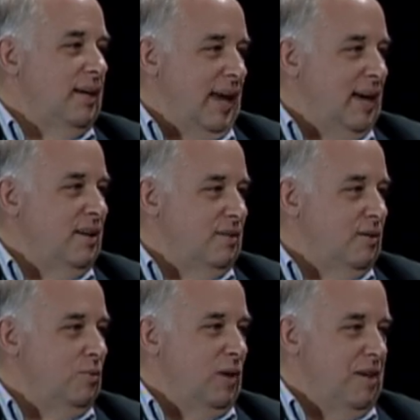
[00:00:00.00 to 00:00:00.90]
cater
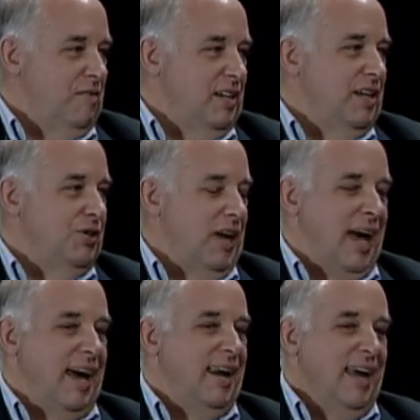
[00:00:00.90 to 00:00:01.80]
to whatever needs you
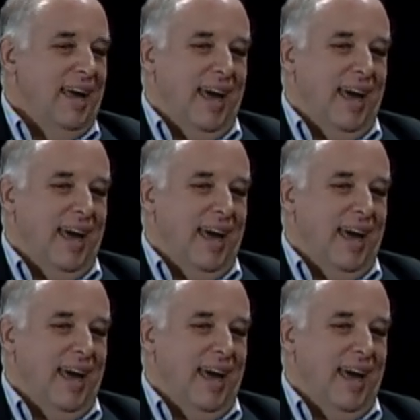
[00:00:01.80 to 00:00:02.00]
had.